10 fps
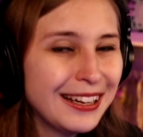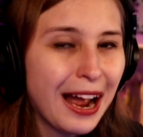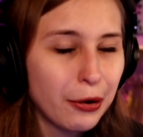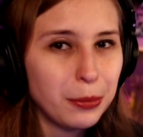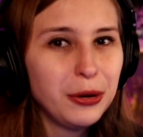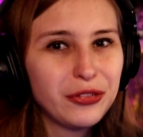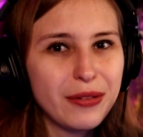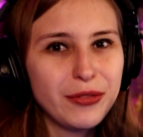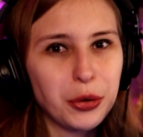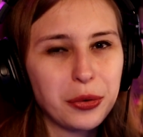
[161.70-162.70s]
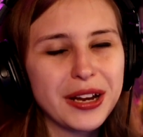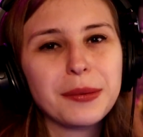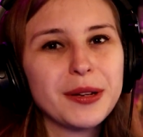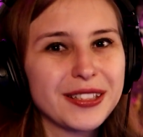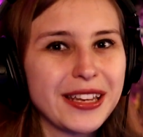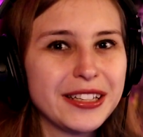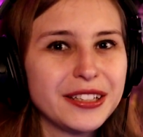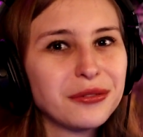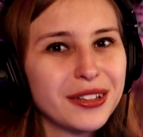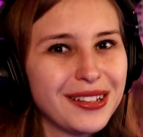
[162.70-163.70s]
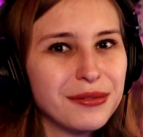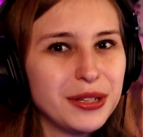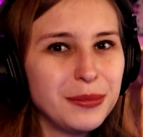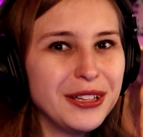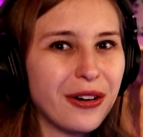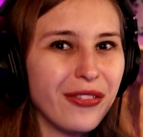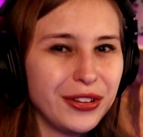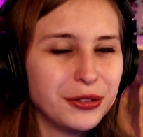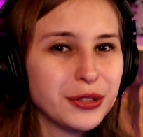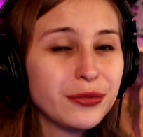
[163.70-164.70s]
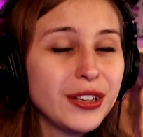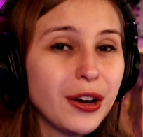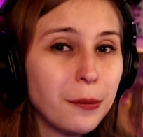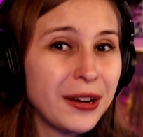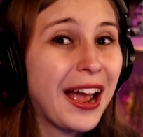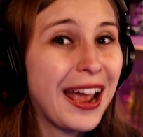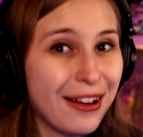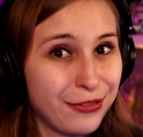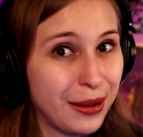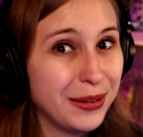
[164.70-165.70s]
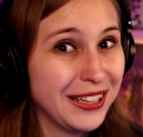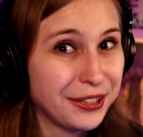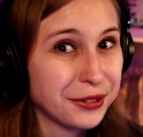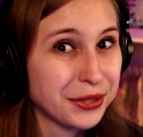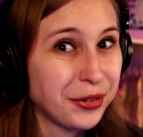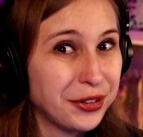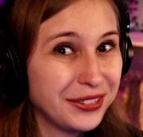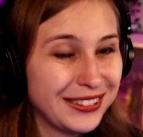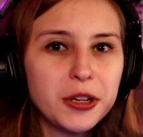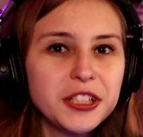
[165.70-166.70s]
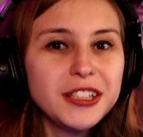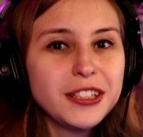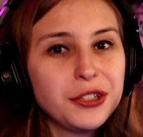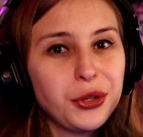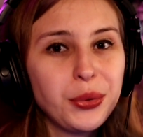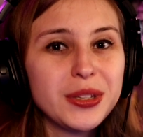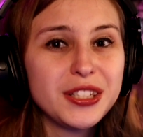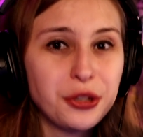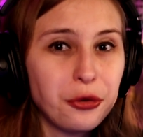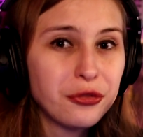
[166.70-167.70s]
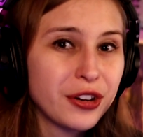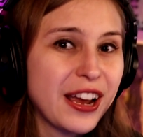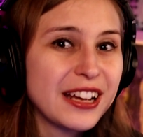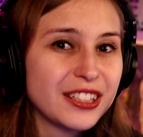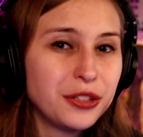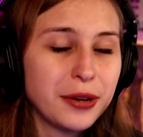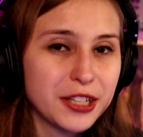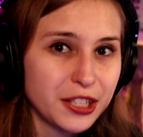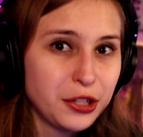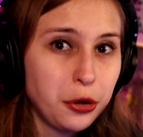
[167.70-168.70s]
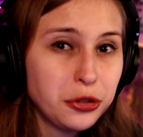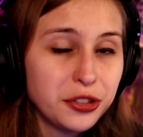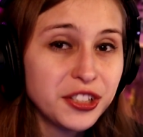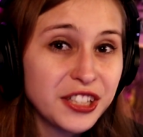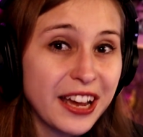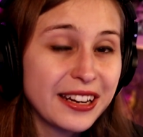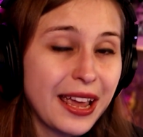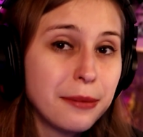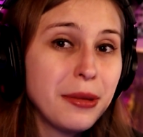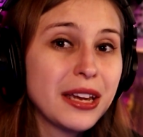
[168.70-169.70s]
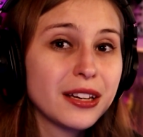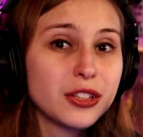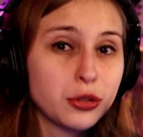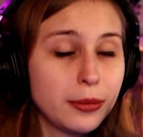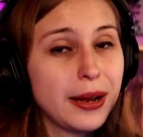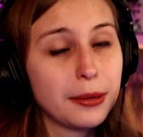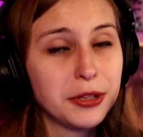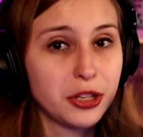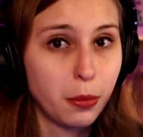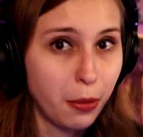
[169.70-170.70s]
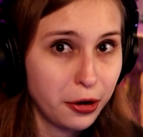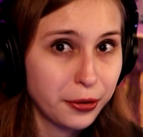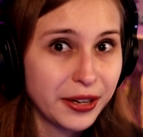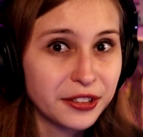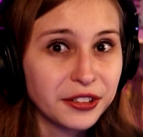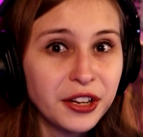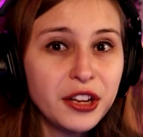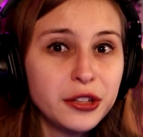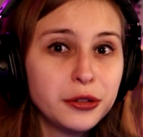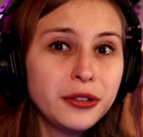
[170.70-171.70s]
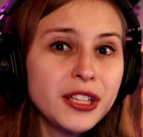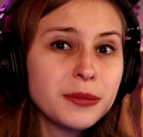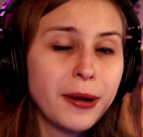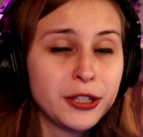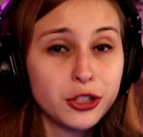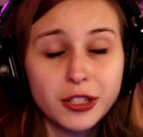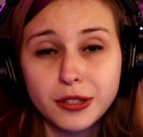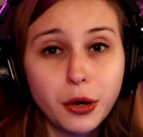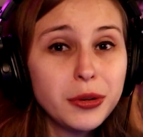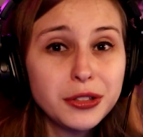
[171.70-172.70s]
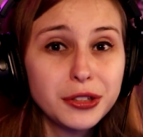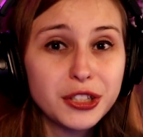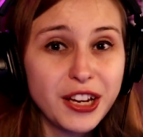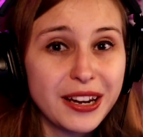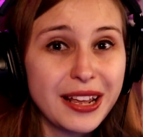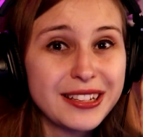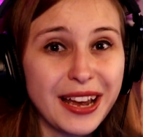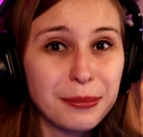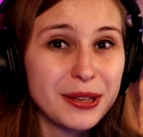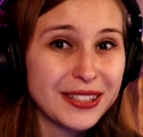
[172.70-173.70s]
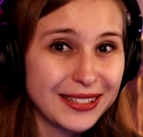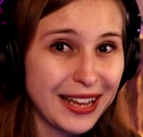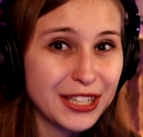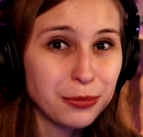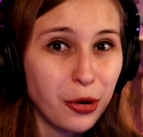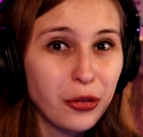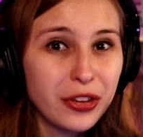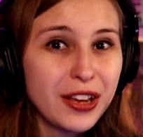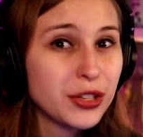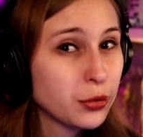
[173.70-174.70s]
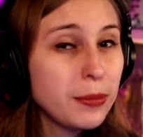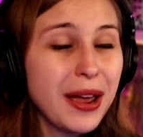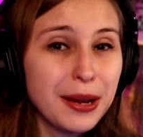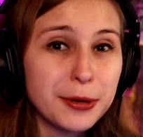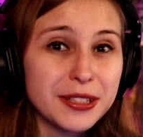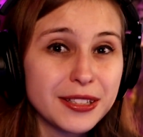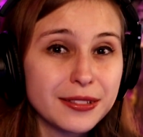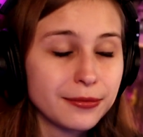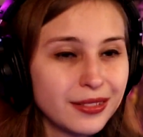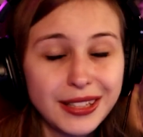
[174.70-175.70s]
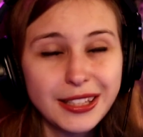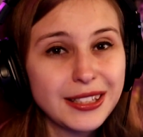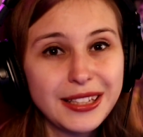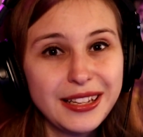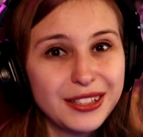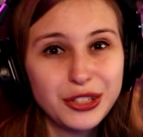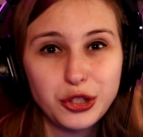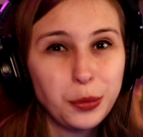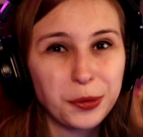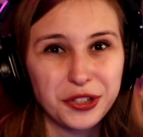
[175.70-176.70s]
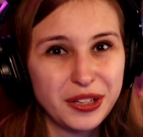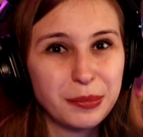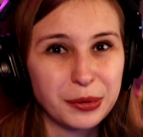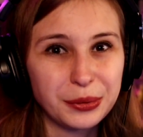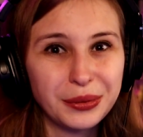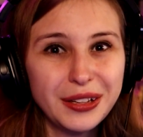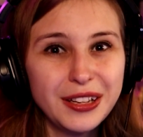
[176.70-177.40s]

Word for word: I removed them real quick because I didn't want them to be on the YouTube video, but I have them in here as well. What you need to do is don't forget to actually go to your chat and make StreamElements a moderator. You do this by just going to your chat and type slash mod StreamElements. This is it, super simple.